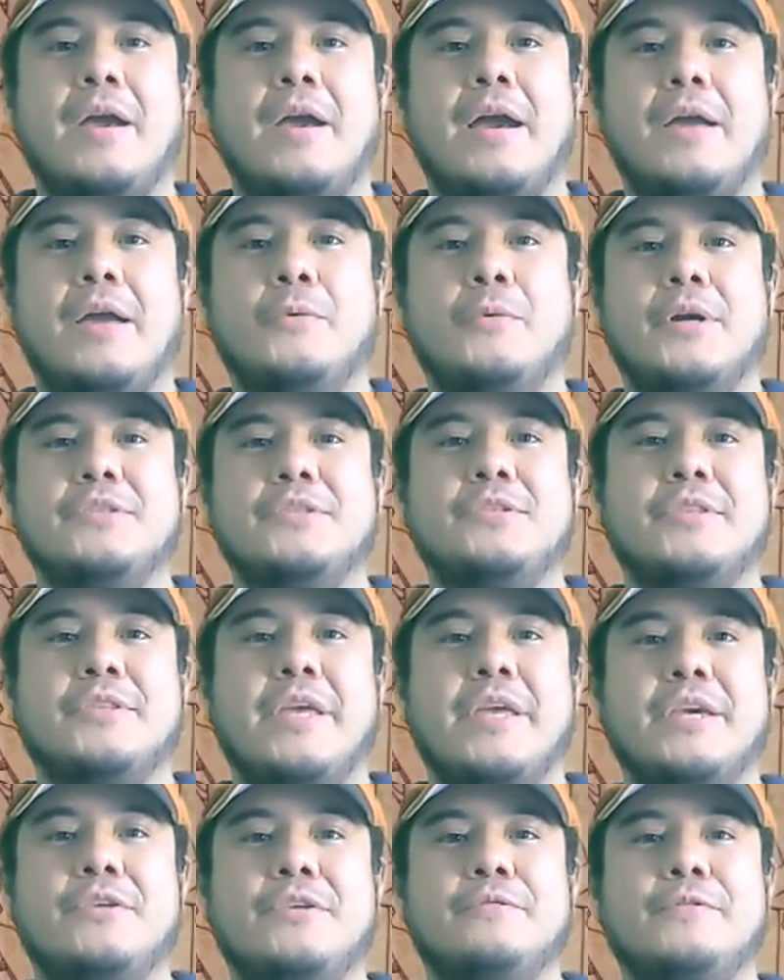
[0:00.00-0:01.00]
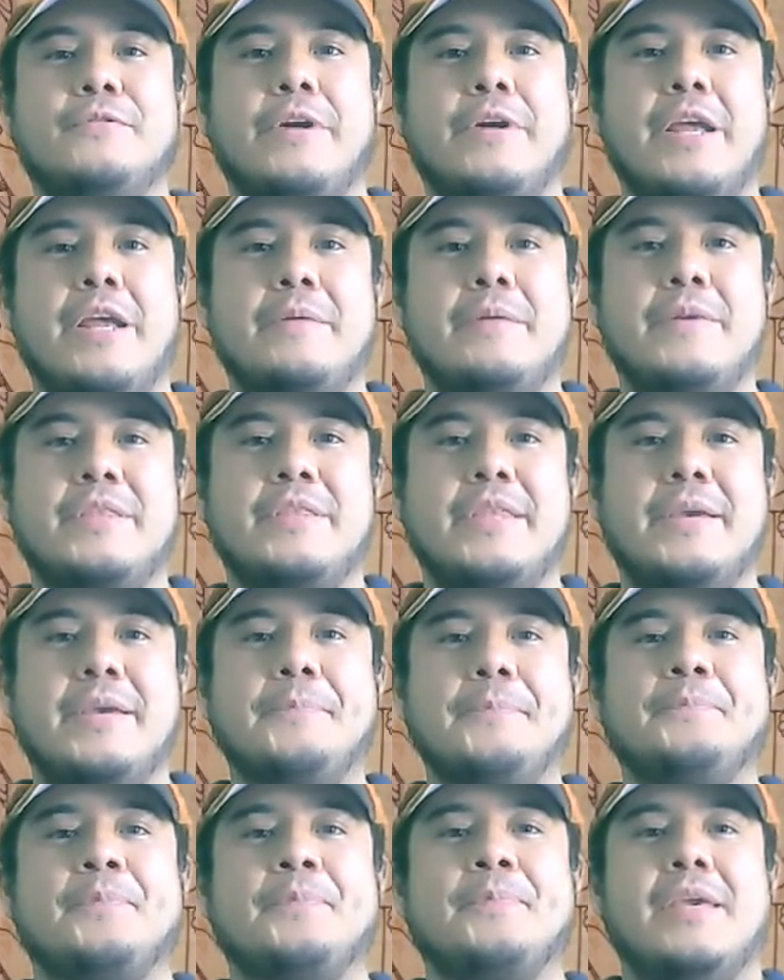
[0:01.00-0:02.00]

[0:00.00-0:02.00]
I want to thank you for everything.